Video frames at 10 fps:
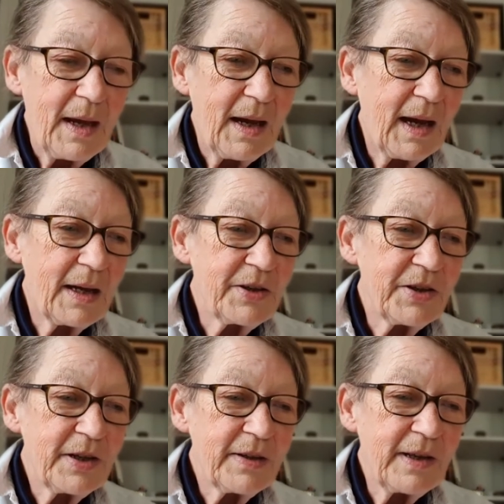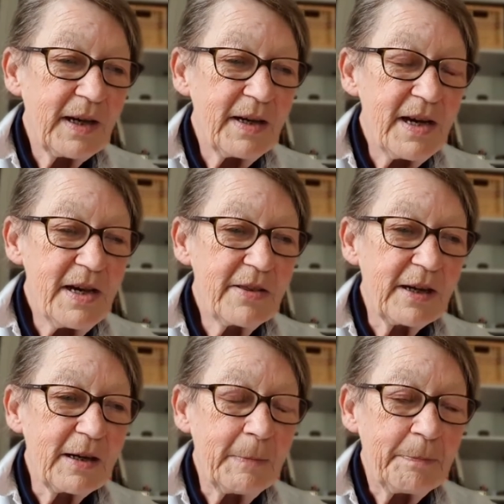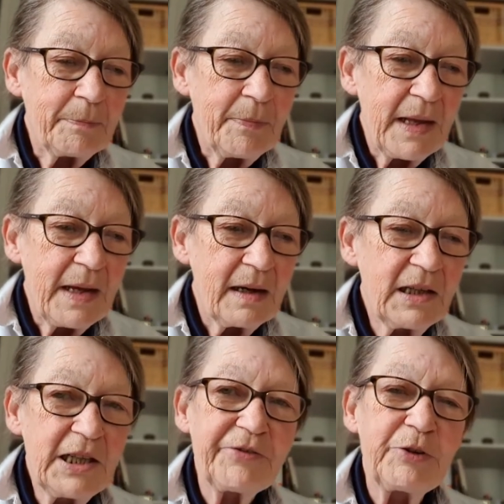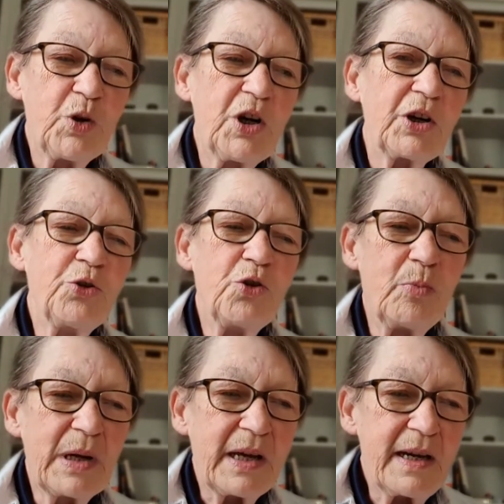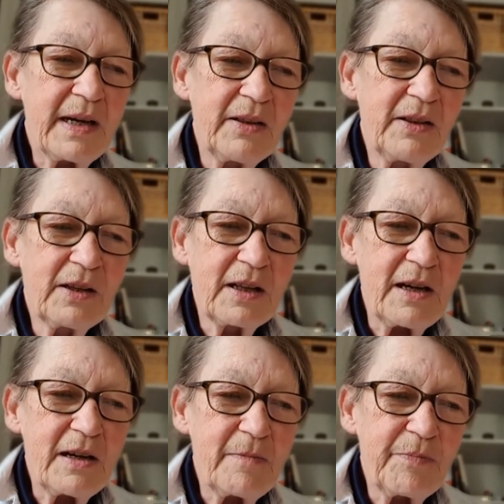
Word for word: And they either live and work normally in the,